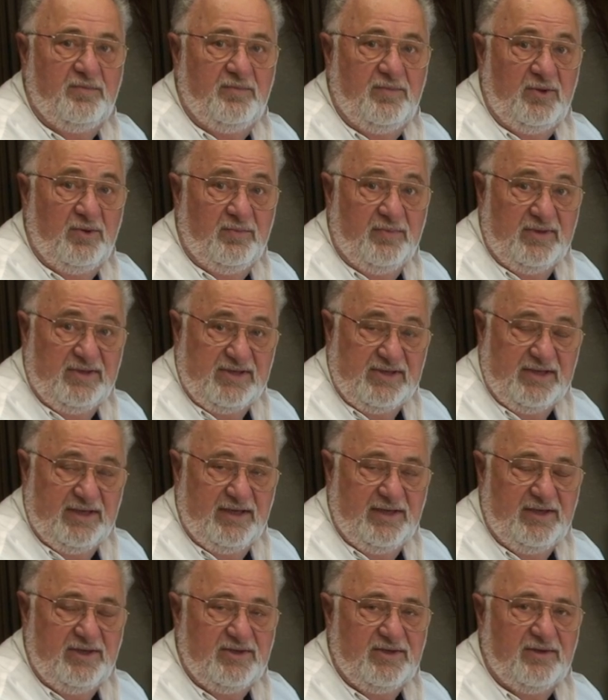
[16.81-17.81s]
pupa
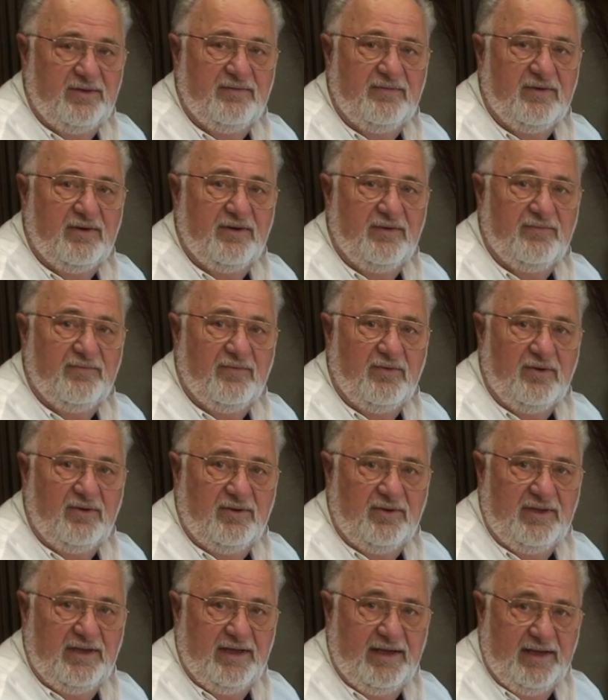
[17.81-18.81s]
stage of our
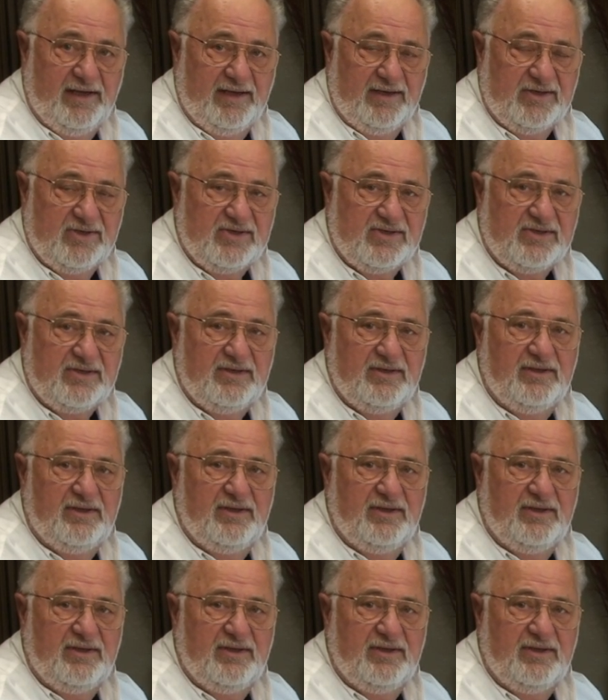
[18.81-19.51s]
fall caddis.